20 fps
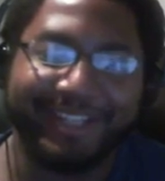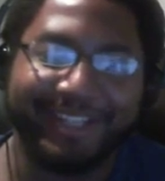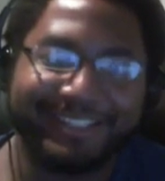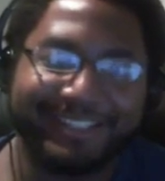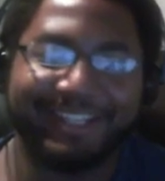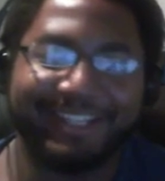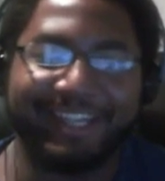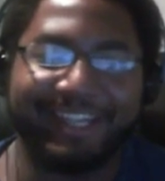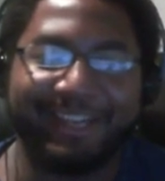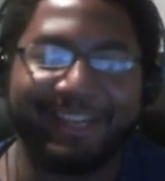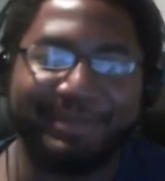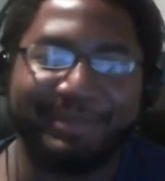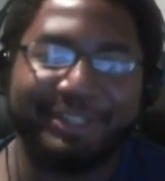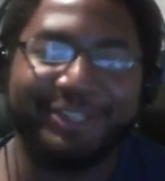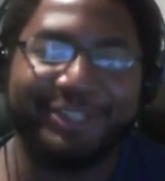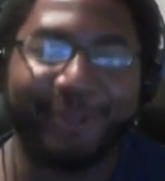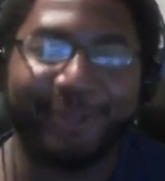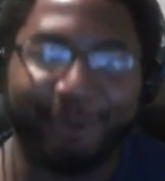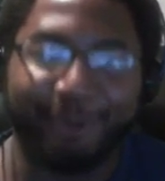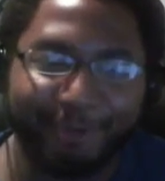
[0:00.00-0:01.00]
It's
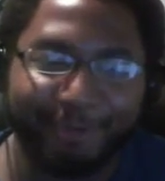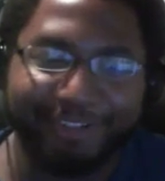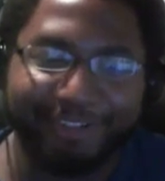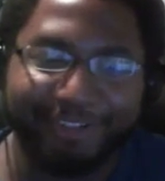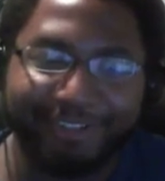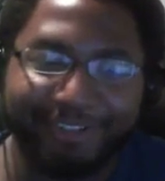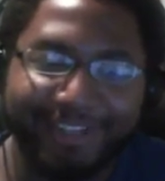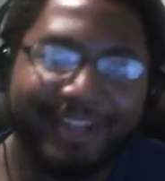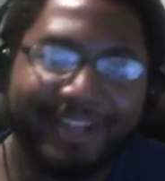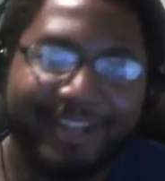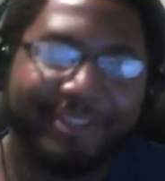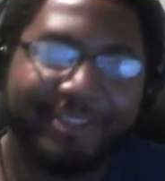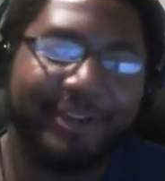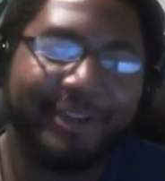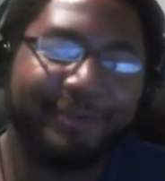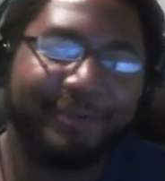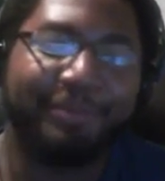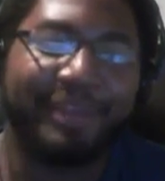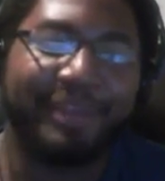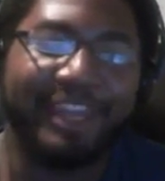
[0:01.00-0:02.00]
named Dorne.
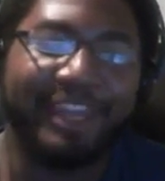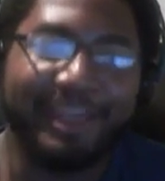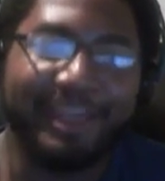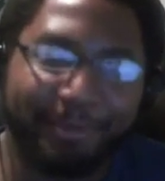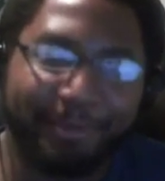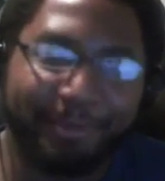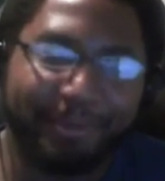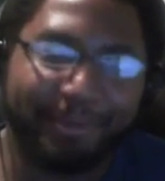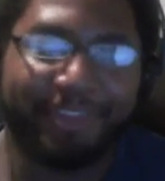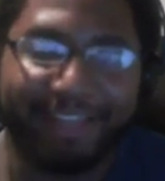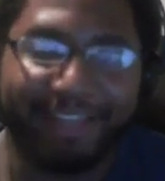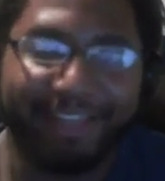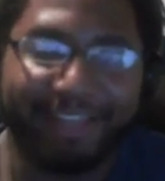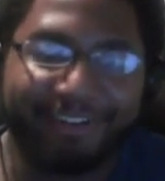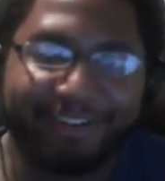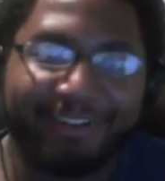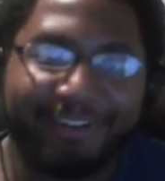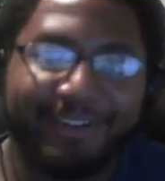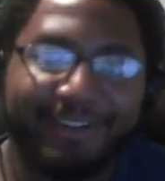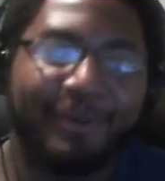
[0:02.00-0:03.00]
There are people
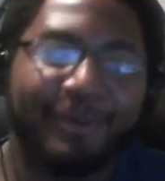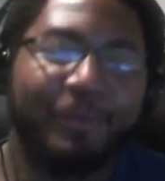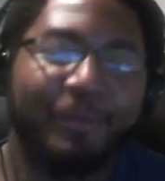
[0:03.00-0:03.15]
there.